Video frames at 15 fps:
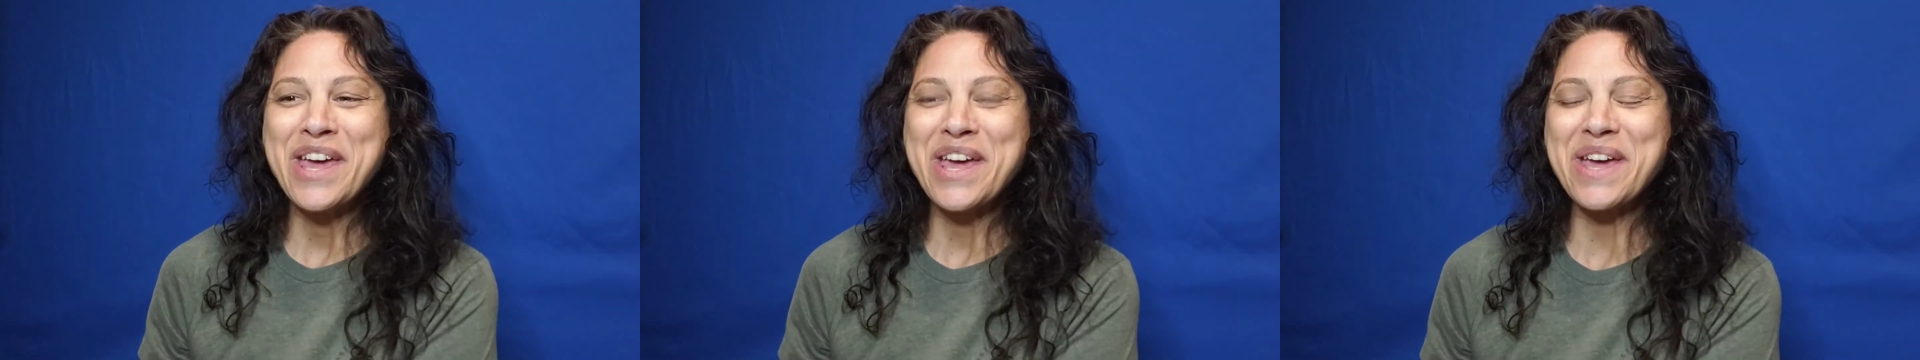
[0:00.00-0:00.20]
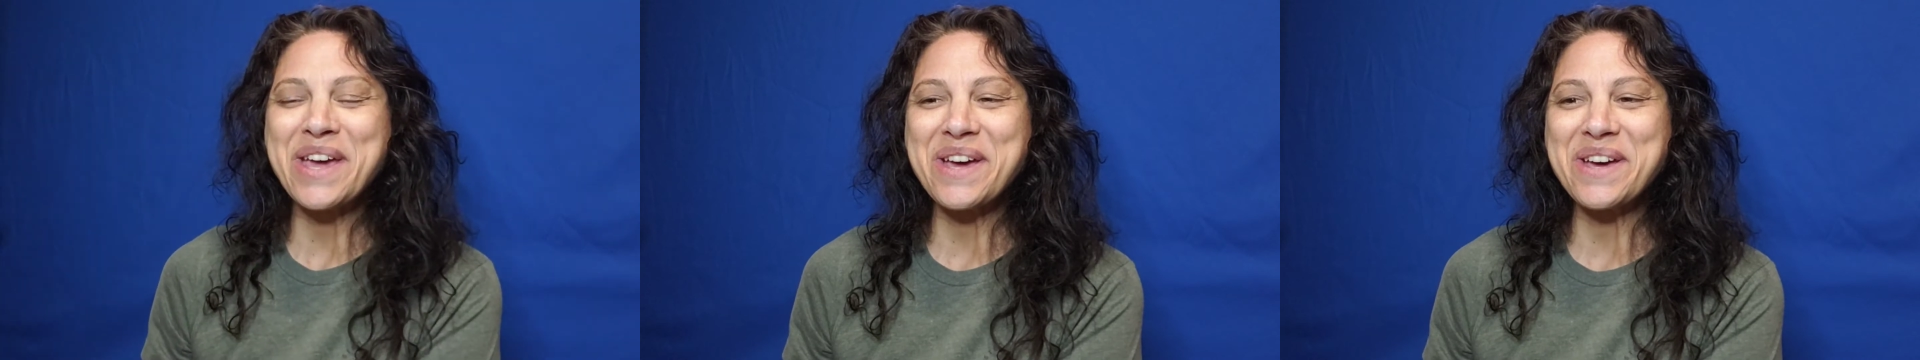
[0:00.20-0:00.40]

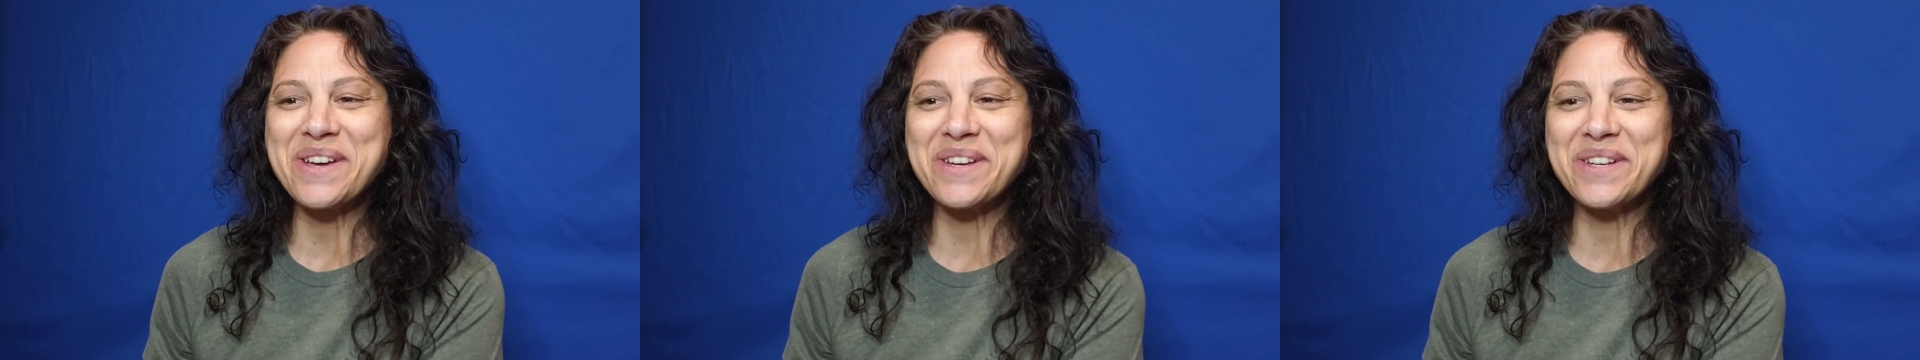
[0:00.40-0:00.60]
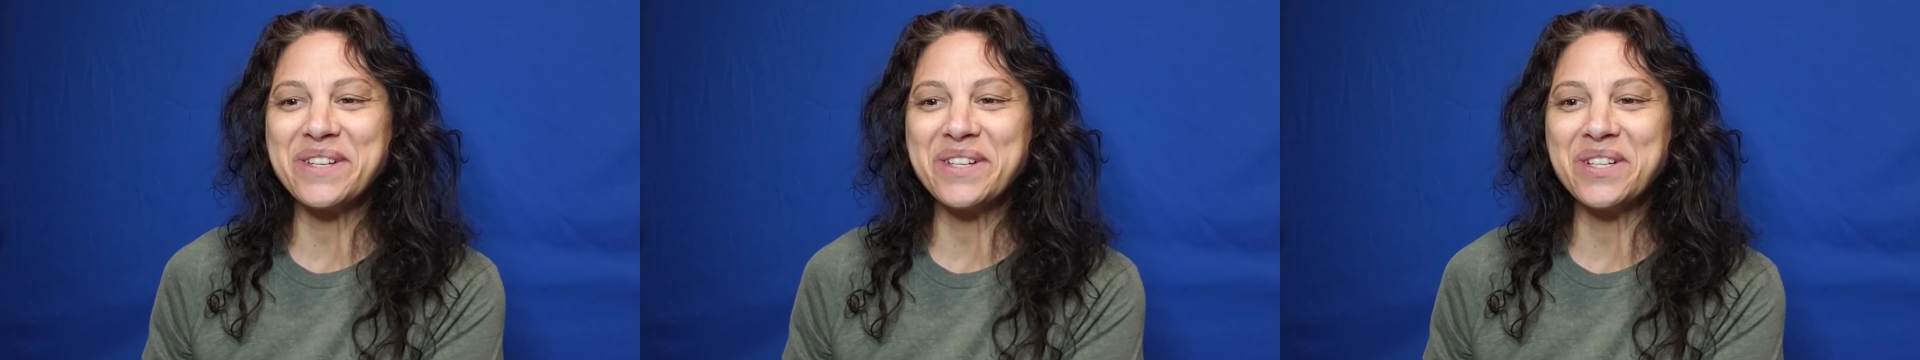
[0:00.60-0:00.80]

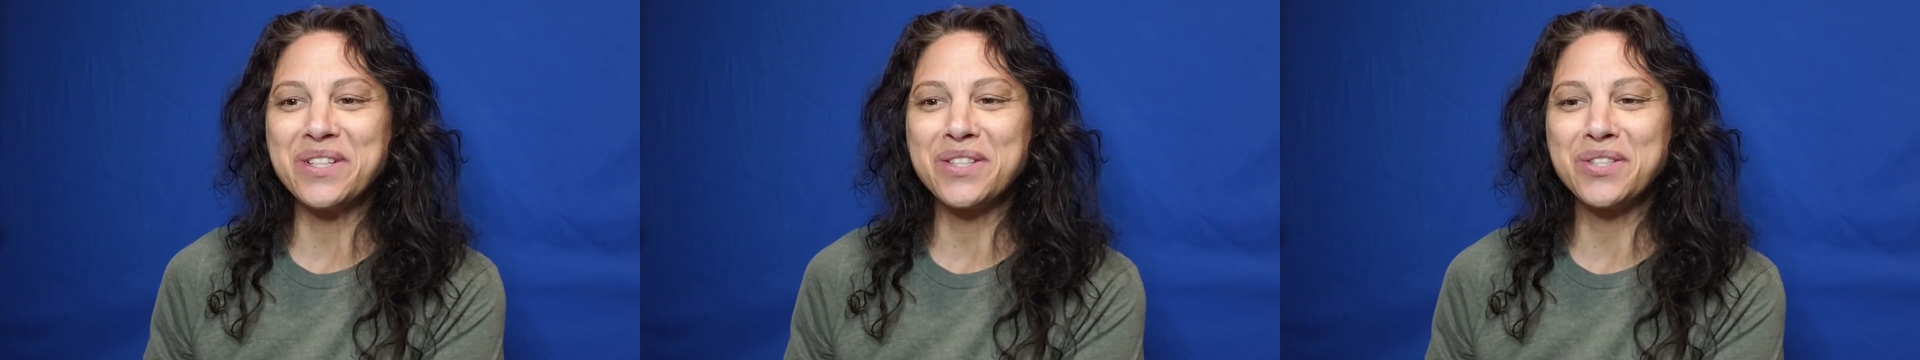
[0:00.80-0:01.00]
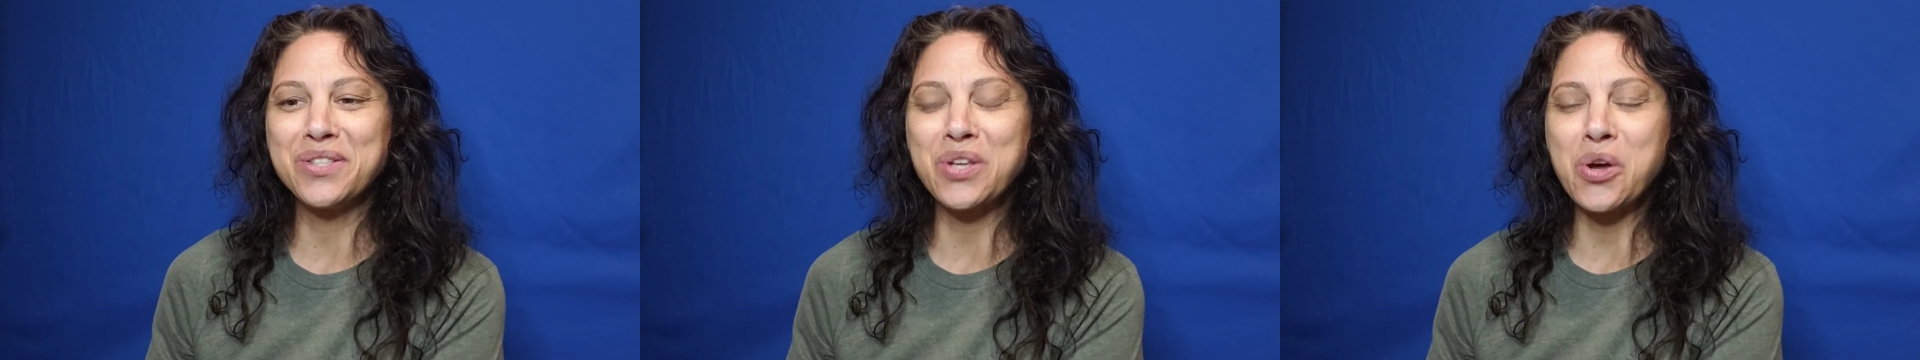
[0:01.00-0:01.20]
And
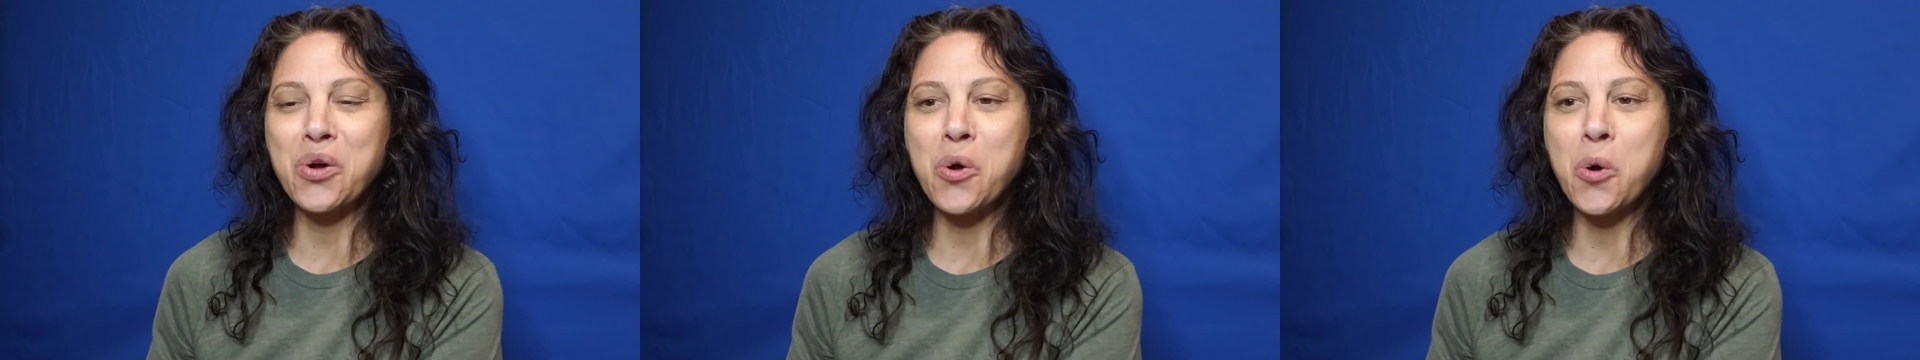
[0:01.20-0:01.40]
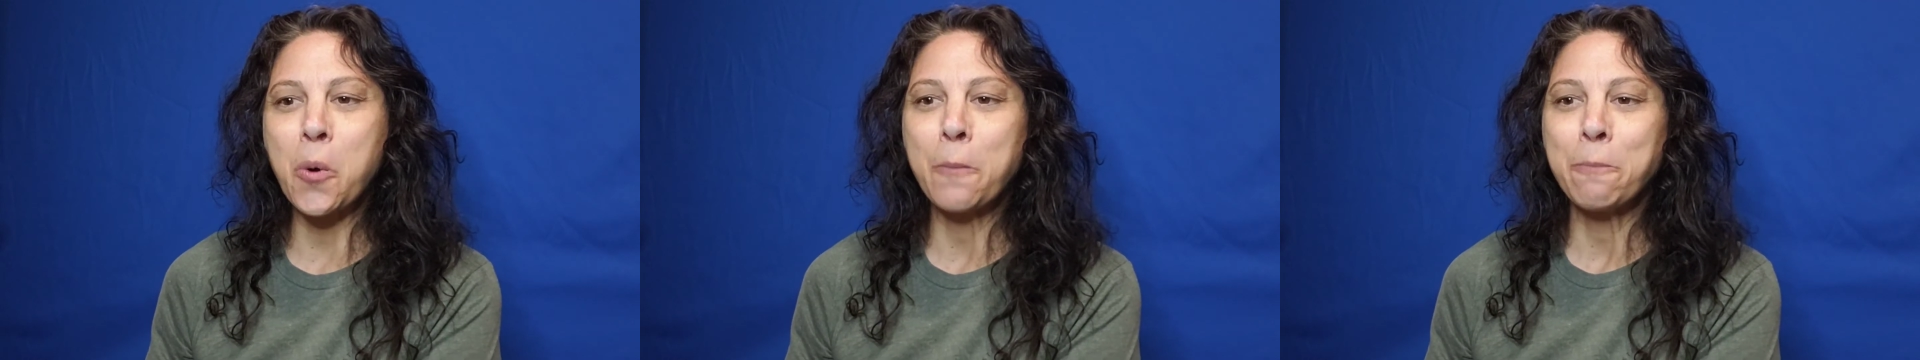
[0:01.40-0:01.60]

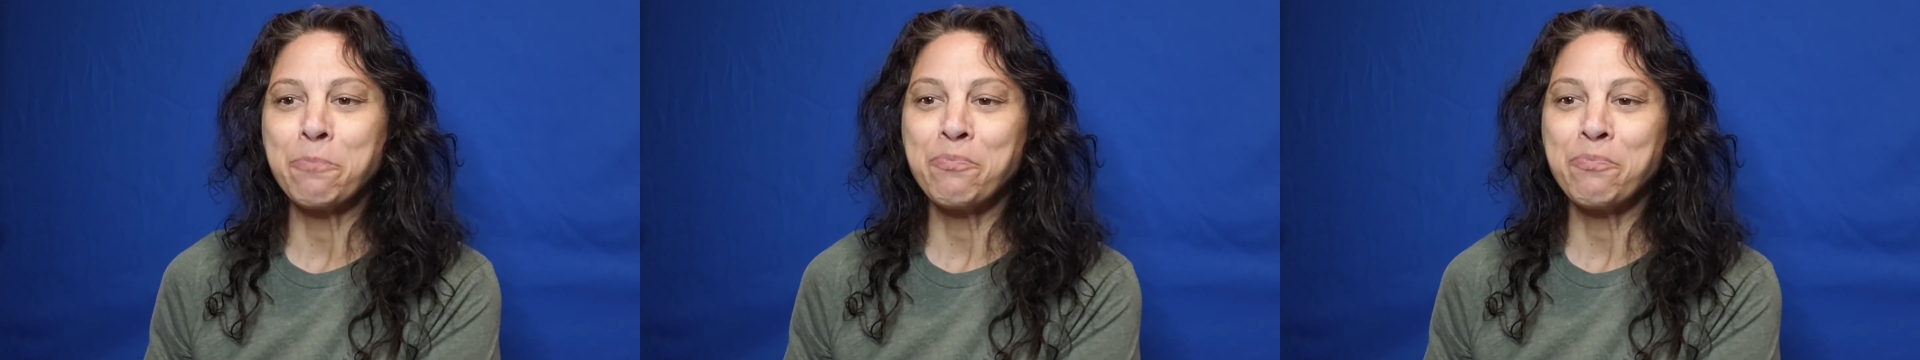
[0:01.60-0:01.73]
so,